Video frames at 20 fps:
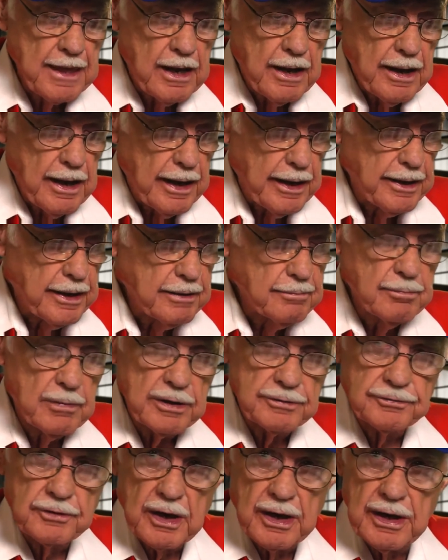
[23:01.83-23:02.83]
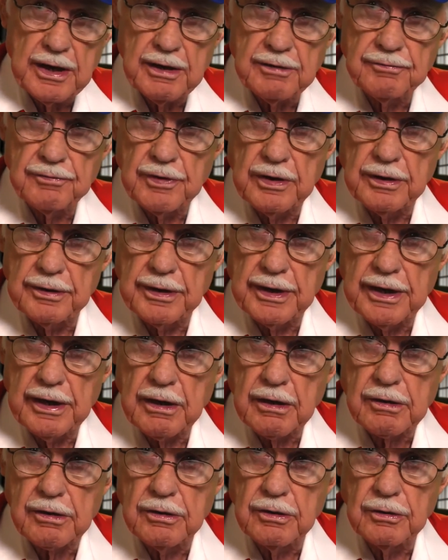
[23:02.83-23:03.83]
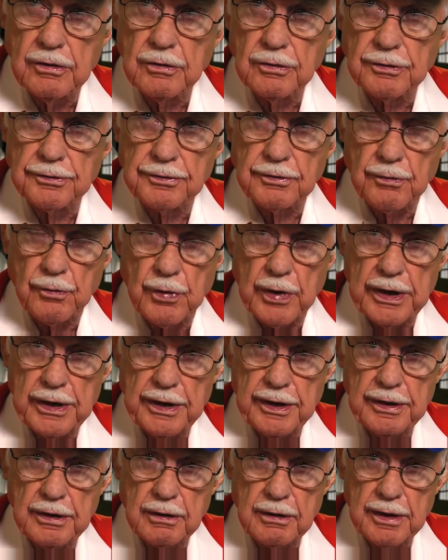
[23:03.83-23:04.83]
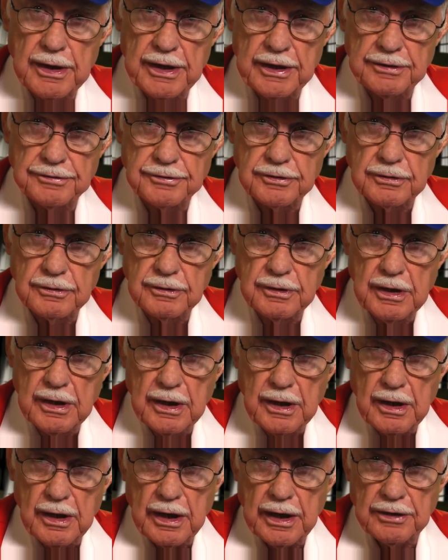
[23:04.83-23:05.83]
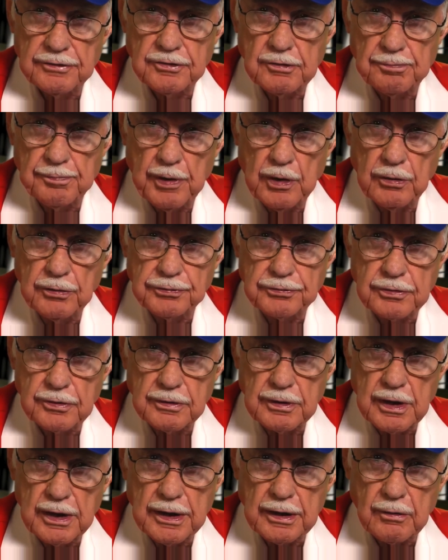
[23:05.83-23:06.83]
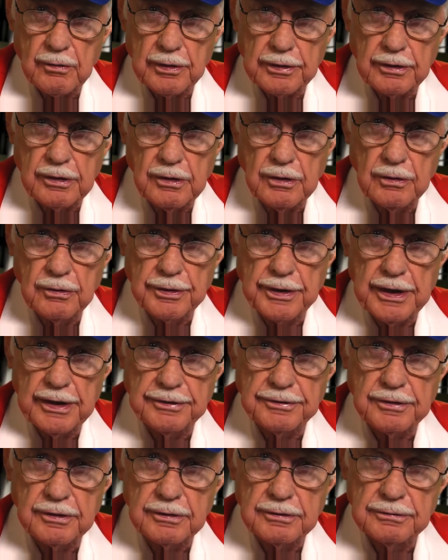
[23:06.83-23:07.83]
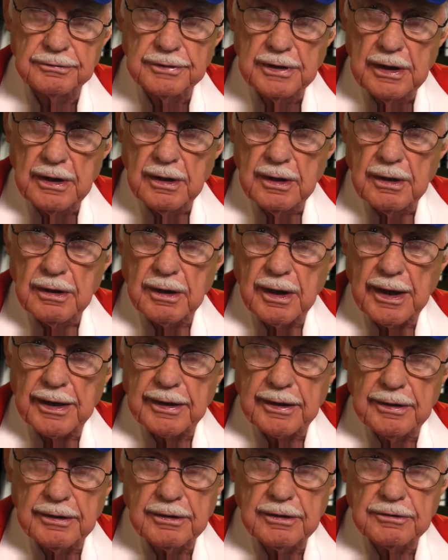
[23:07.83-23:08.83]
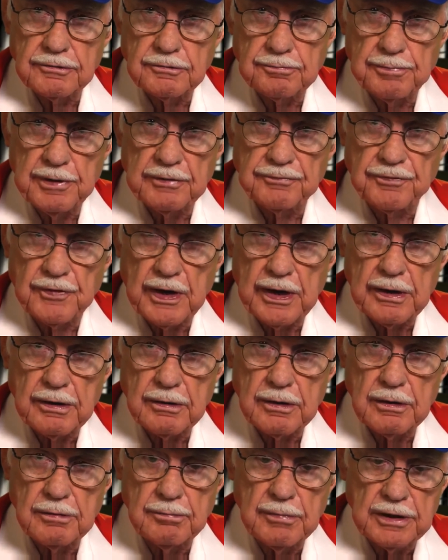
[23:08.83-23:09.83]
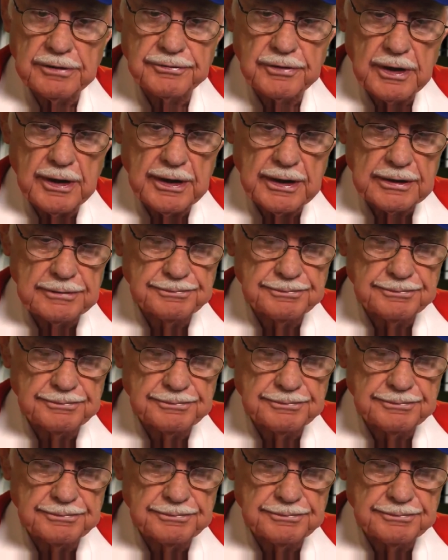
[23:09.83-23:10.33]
and it must have an air-cooled radial engine as opposed to the liquid-cooled engine like in a Spitfire or a Mustang."